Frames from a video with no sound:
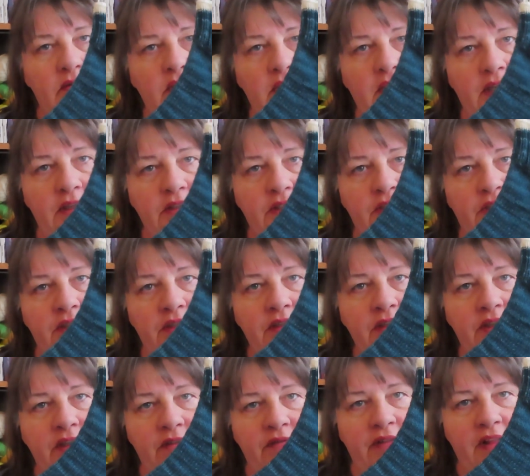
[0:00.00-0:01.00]
heel turn,
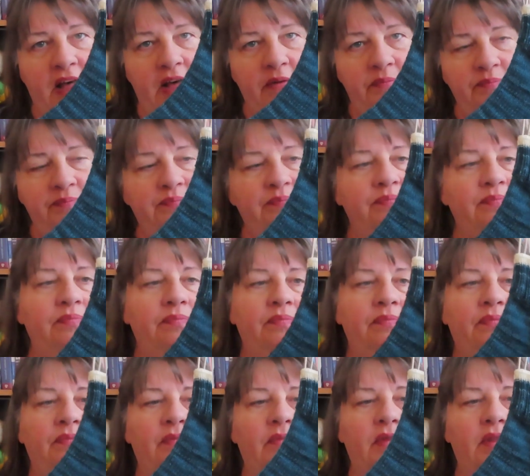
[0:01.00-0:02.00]
heel flap,
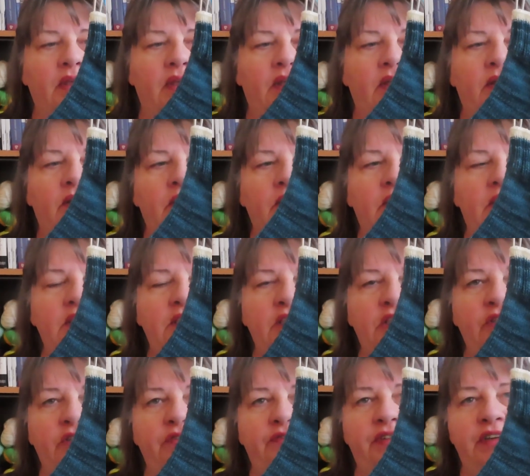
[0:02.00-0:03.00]

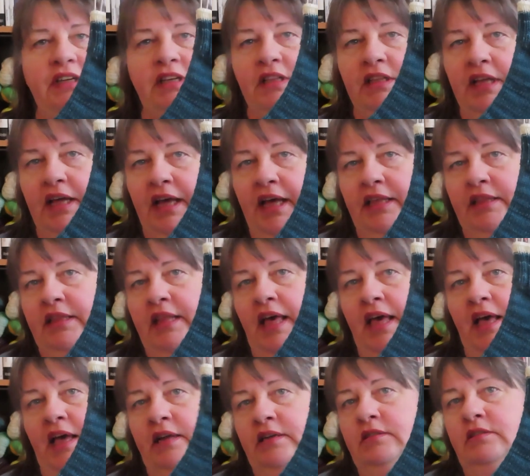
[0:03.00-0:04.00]
continue with vanilla, and
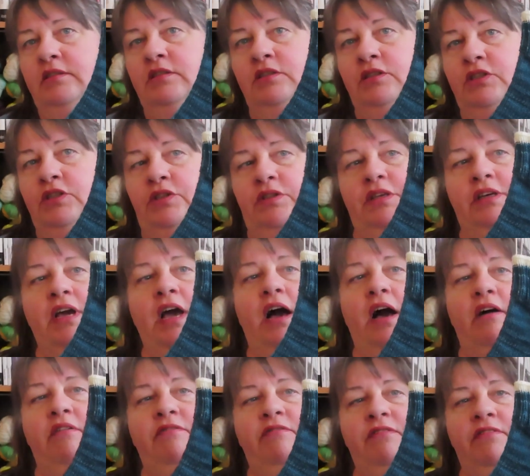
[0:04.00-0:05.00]
then do the
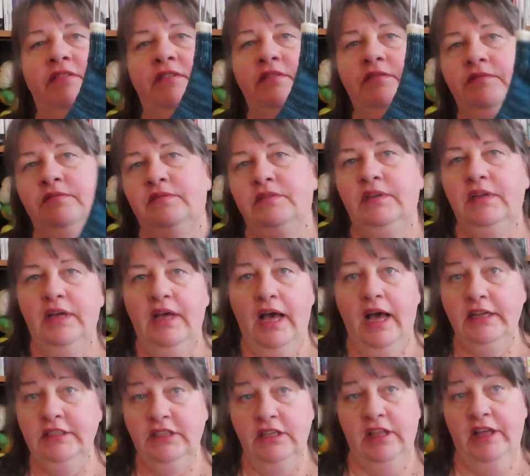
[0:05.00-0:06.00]
cuff
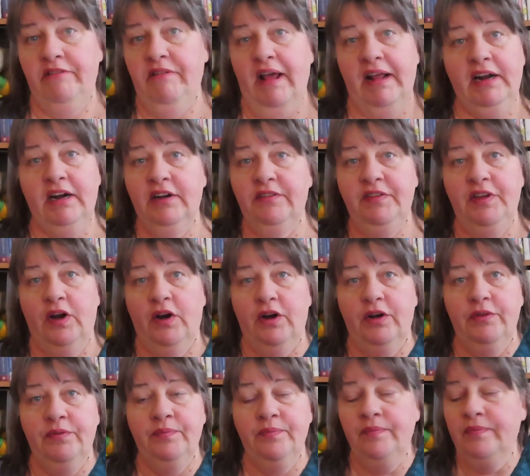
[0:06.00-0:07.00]
until I ran out of
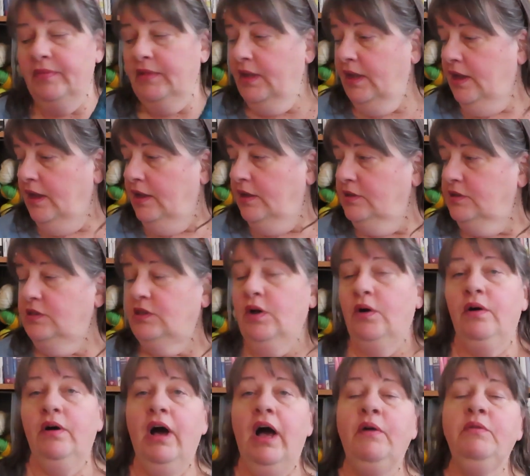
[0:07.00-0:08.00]
yarn.
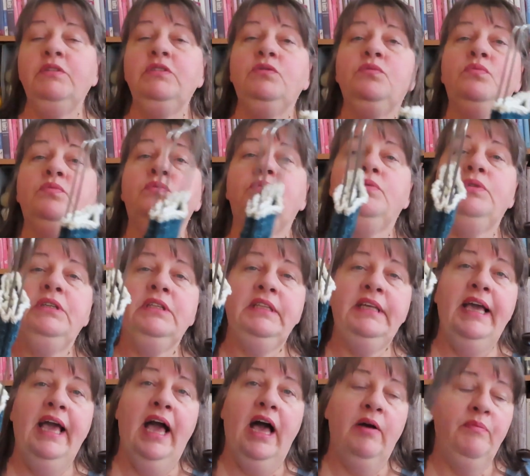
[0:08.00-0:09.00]
So I was
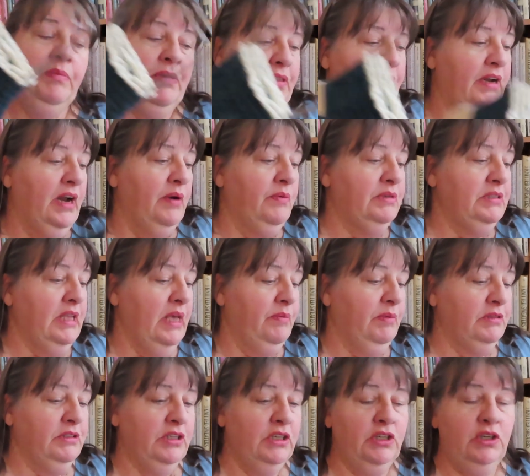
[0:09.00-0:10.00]
really happy that I was
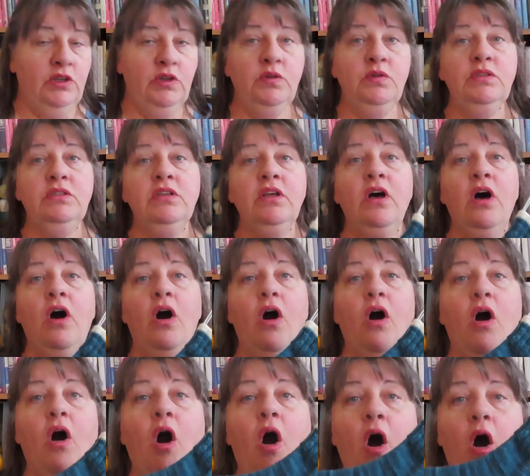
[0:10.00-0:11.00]
able to use
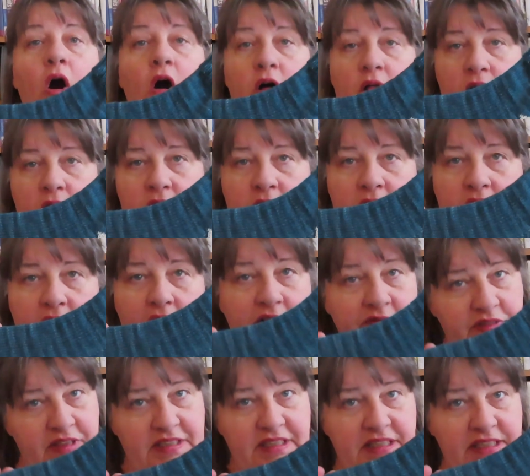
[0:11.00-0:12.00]
all
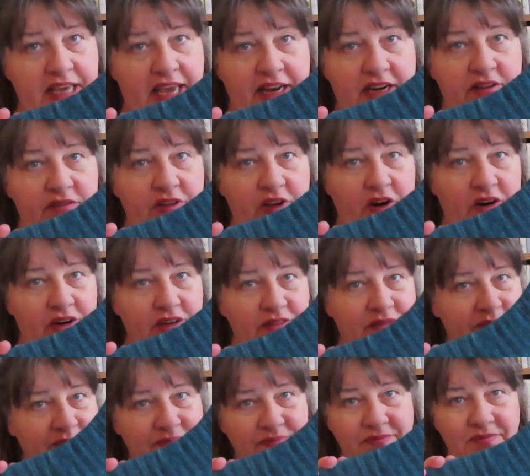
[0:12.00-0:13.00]
of this skein of
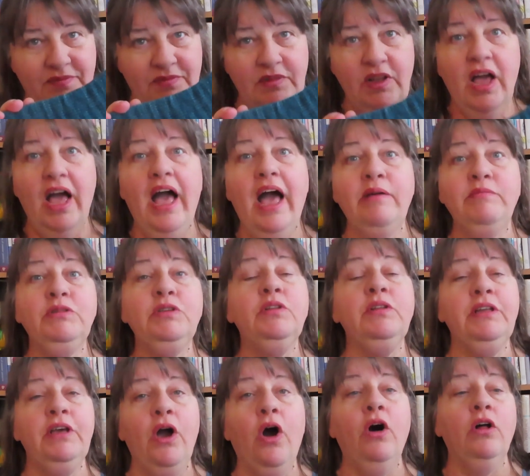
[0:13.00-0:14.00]
yarn,
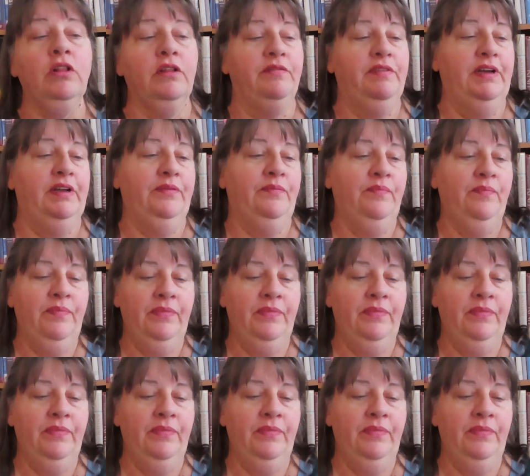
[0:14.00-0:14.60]
absolutely all of it.